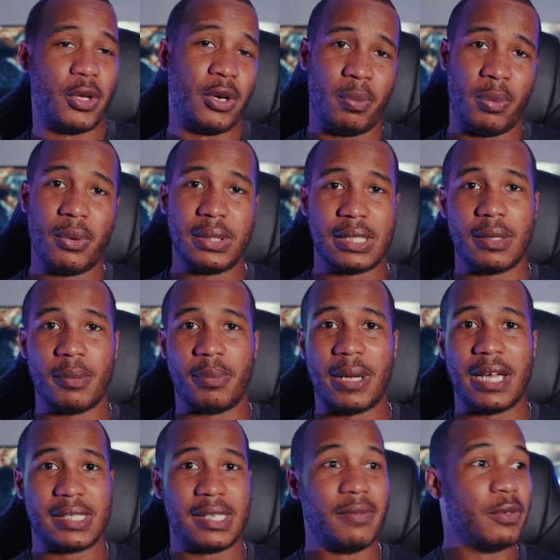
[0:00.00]
gonna point to the
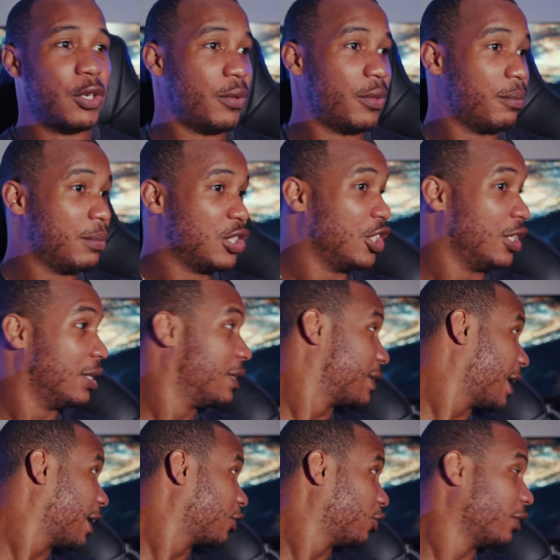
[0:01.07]
box, even though the machine is
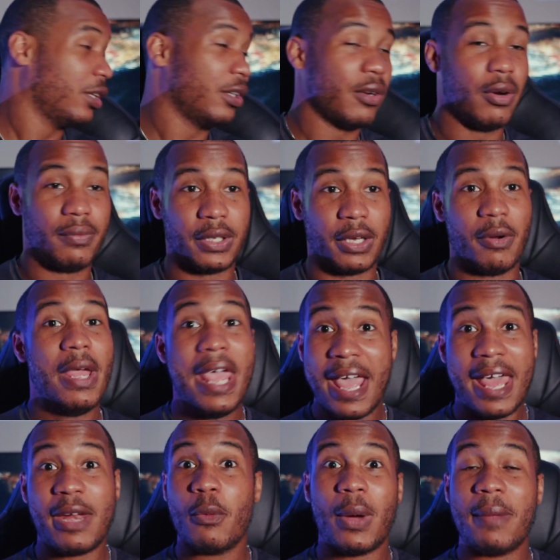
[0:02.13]
actually over there.
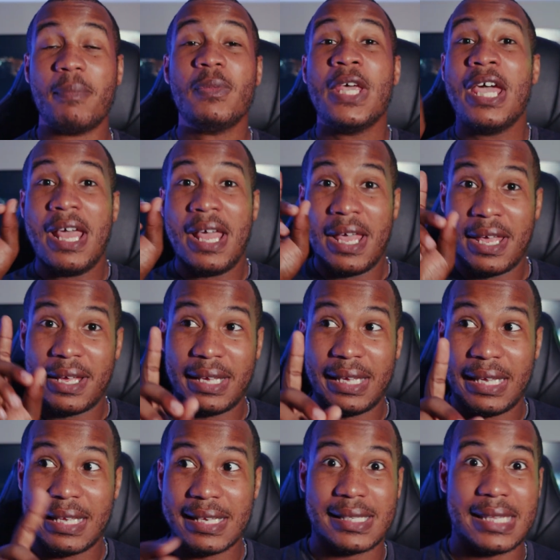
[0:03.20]
Anyway,
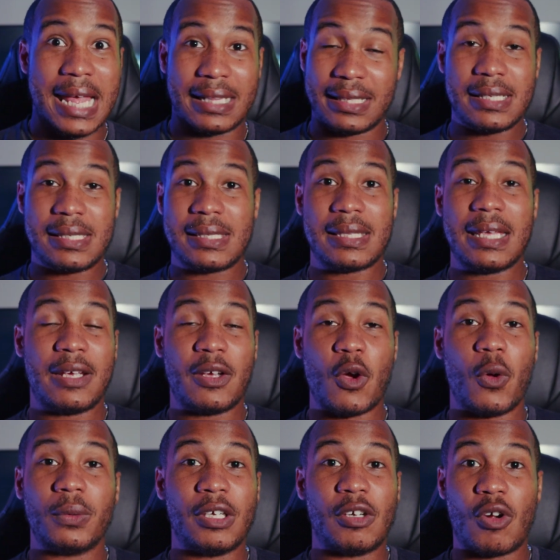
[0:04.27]
is that this thing
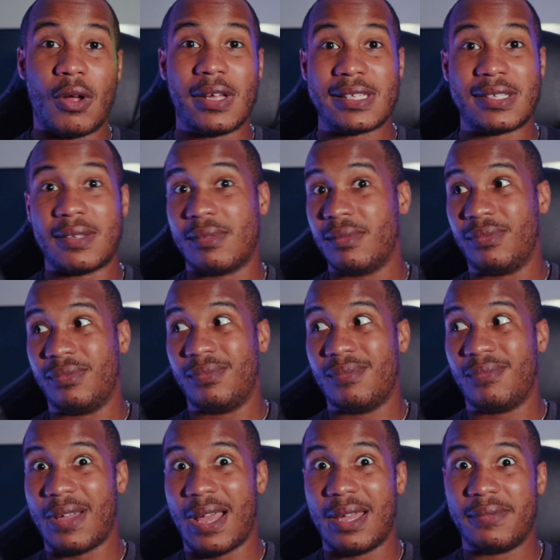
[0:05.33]
only costs
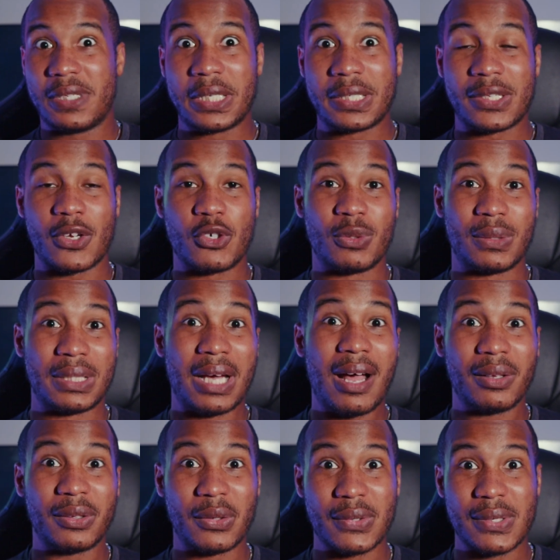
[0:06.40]

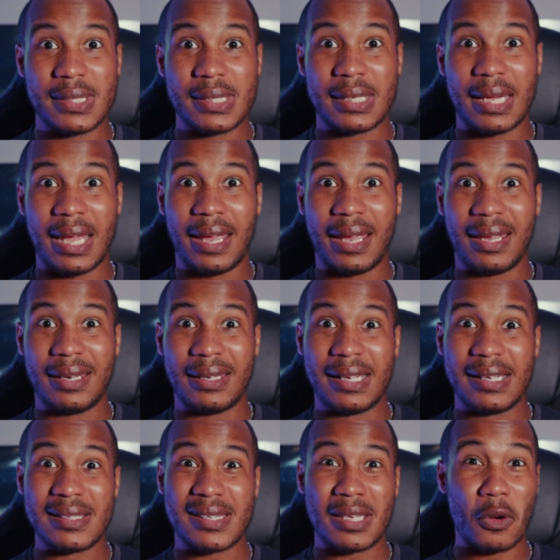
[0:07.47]
$500-$600, and
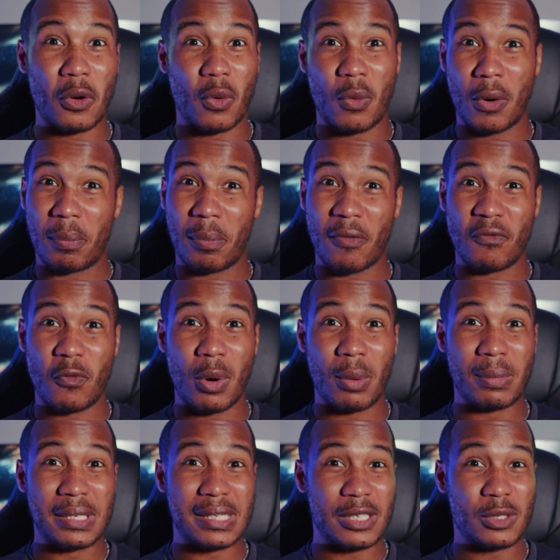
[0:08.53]
in single core
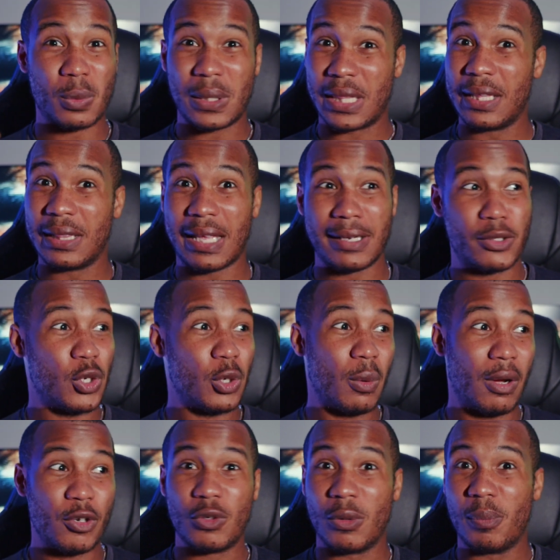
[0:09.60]
performance, it's within like
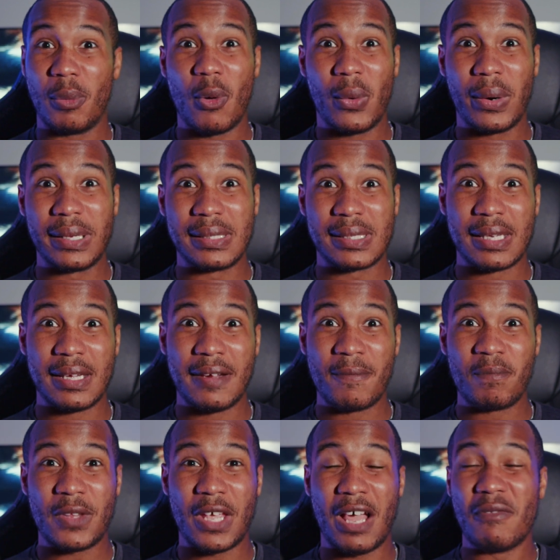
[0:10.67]
200 points
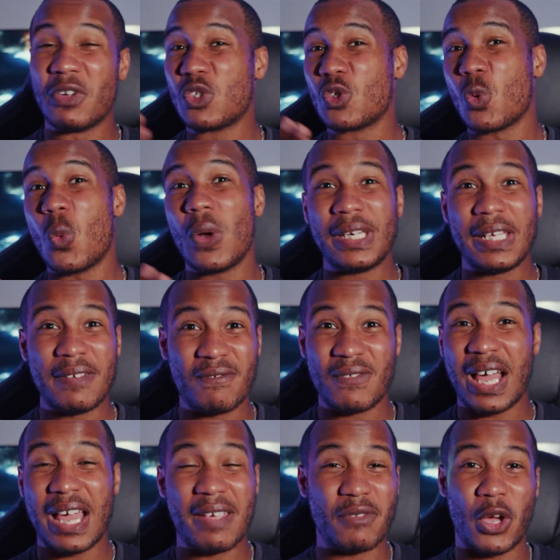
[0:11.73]
of a
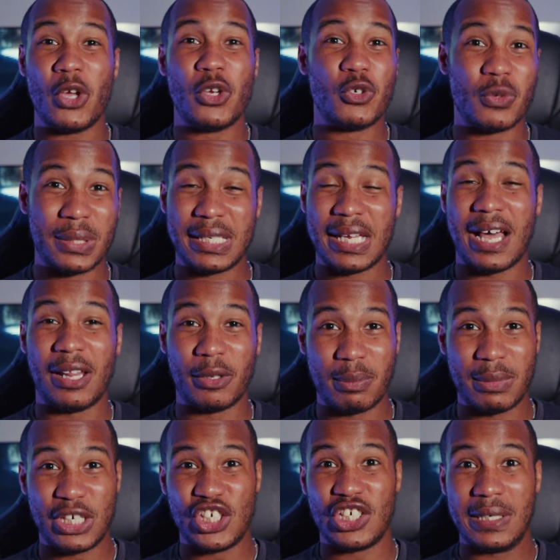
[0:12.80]
$2,500
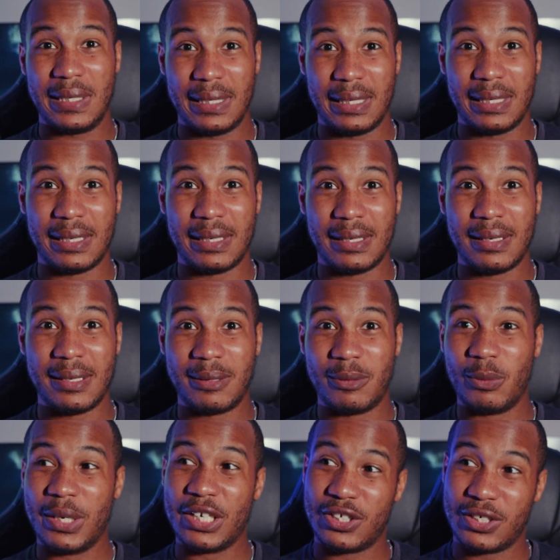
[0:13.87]
machine,
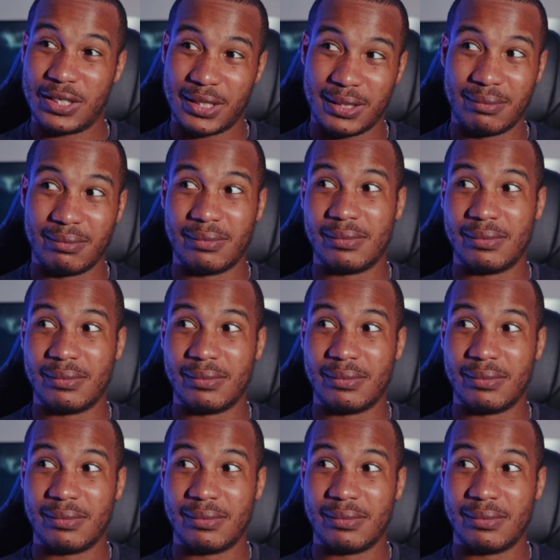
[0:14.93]
which